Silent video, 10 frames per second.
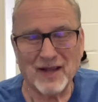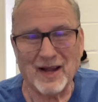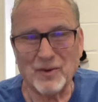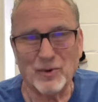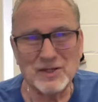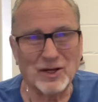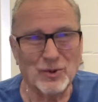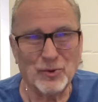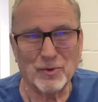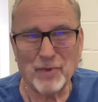I was a
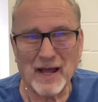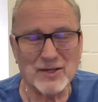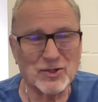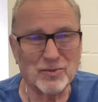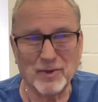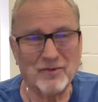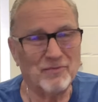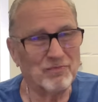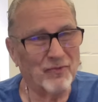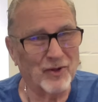Lutheran pastor, but
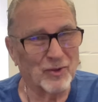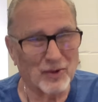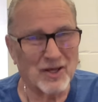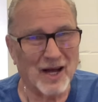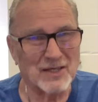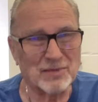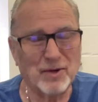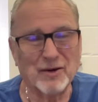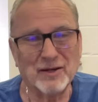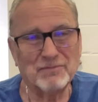filled with God's
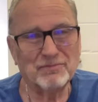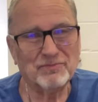Spirit.